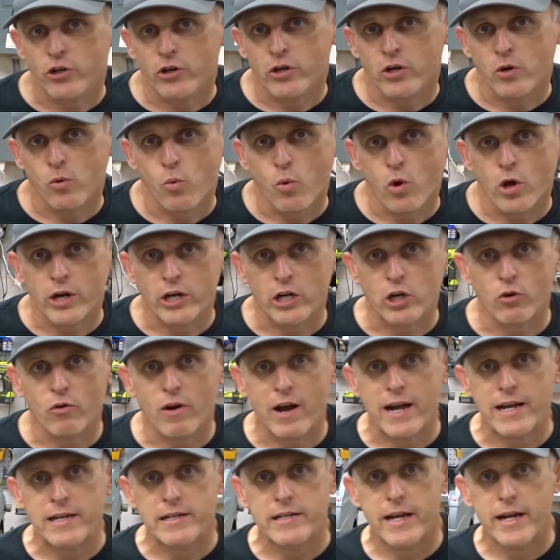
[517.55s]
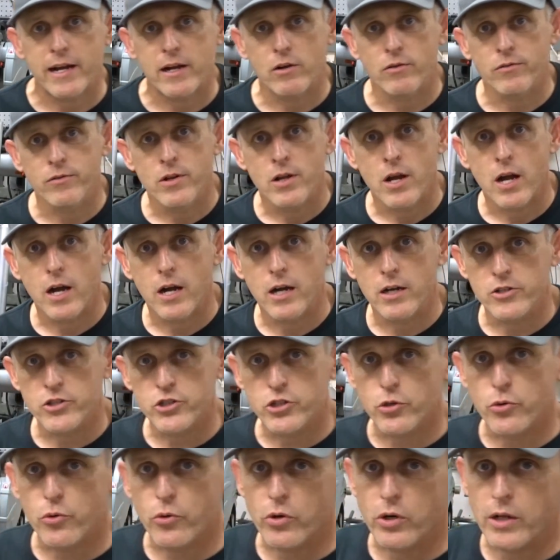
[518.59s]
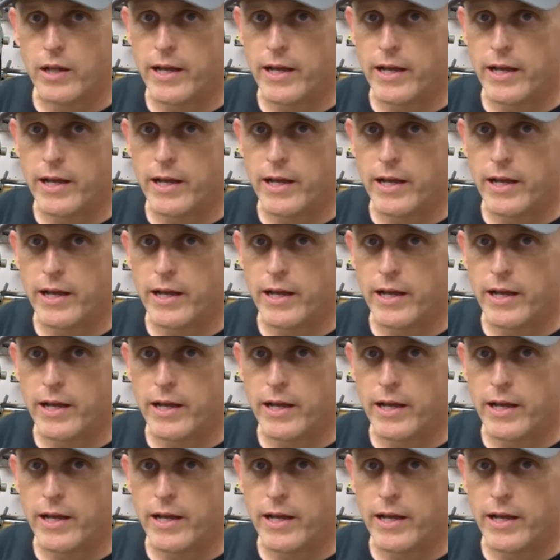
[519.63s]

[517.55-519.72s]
going to want to grind down sooner or